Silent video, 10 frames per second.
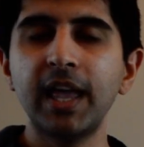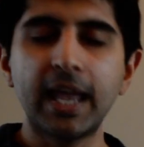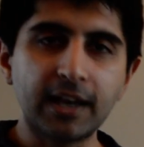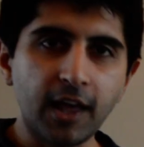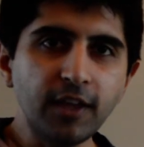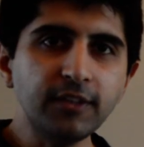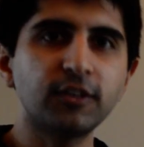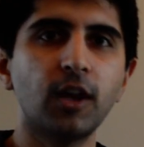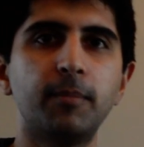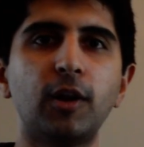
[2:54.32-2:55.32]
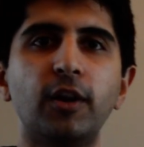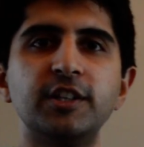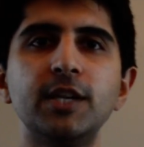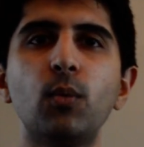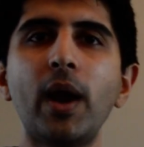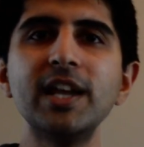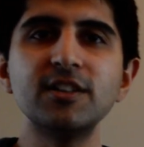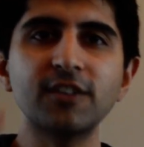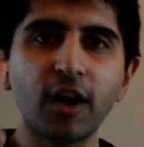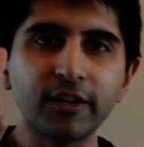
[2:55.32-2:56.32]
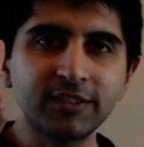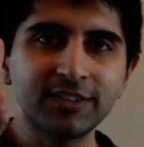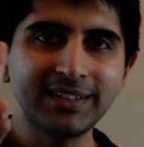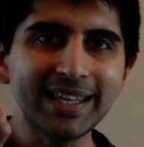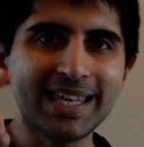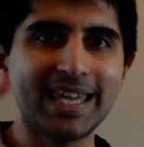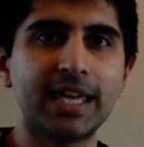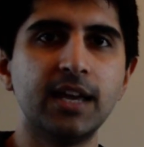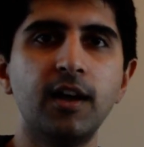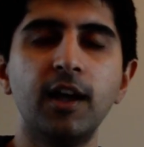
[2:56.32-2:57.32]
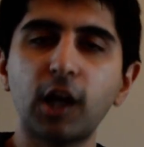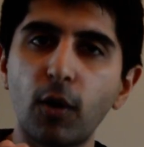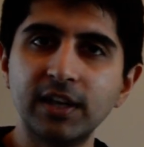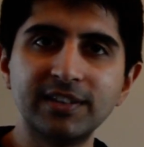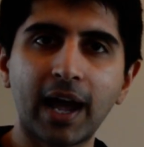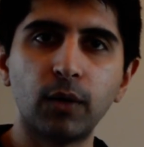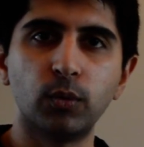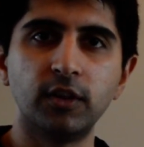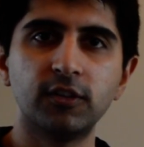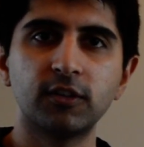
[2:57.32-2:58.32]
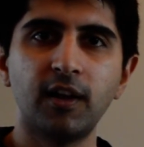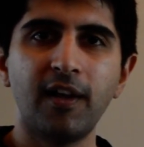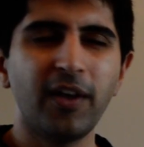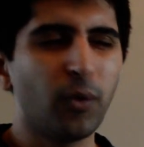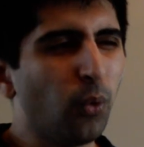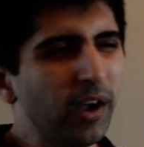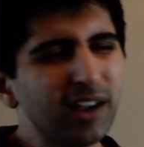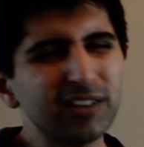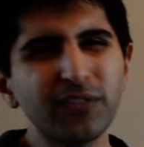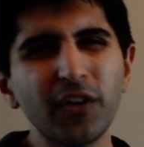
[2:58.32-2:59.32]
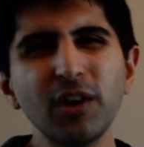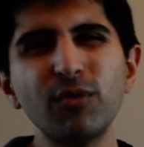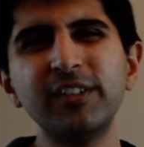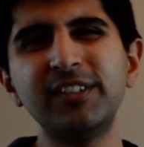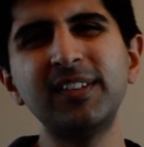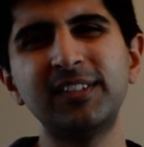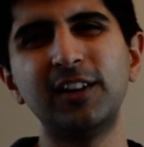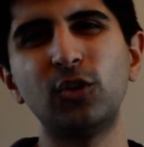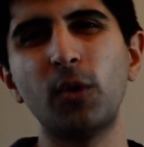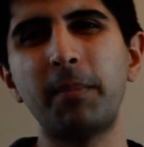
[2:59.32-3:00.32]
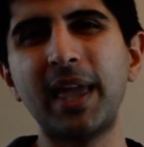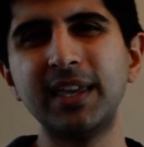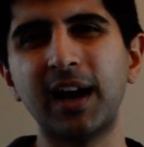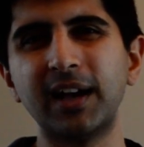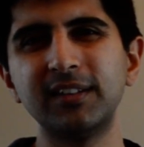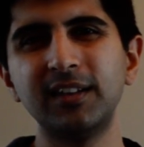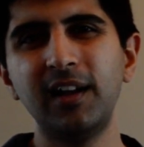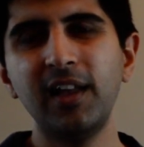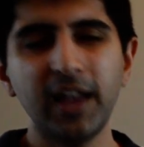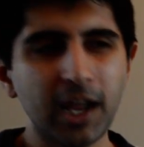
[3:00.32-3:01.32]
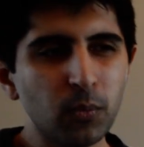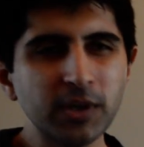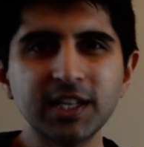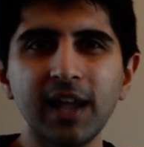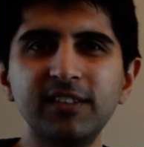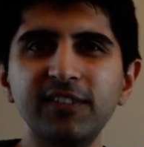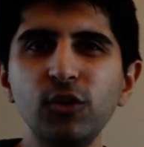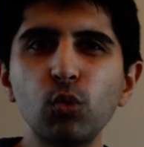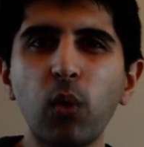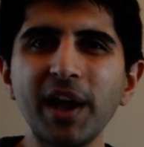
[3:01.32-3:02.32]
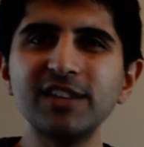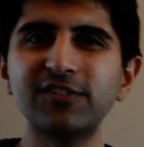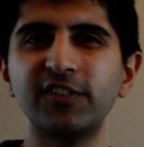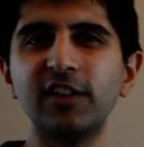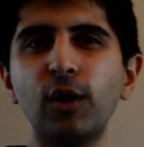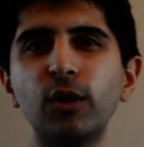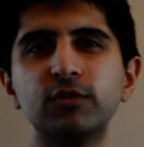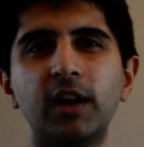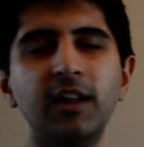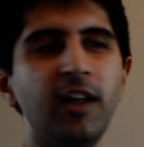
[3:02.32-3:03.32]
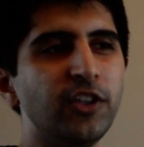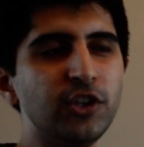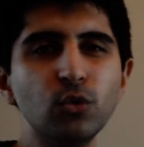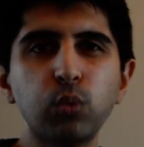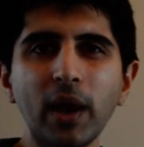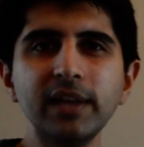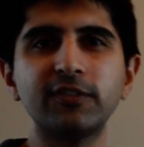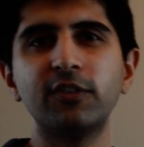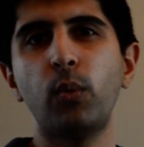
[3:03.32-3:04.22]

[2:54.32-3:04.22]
In his terminology, wages are sticky going downwards. Workers are very resistant to a pay cut. In which case, if you wait for the long run, you wait for